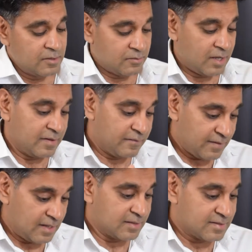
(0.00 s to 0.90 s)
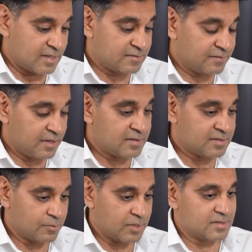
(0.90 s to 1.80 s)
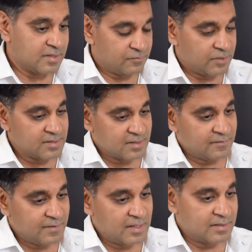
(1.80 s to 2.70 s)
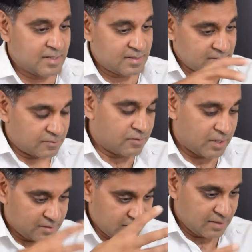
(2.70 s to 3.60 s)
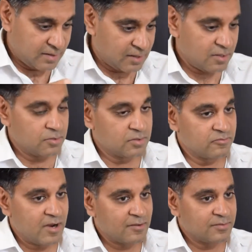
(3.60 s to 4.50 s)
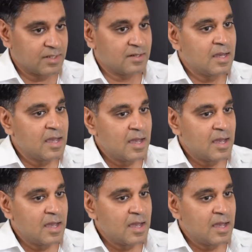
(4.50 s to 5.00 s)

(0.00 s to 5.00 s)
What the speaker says: write their failing test first, and once they've written their failing test they'll write their code around it.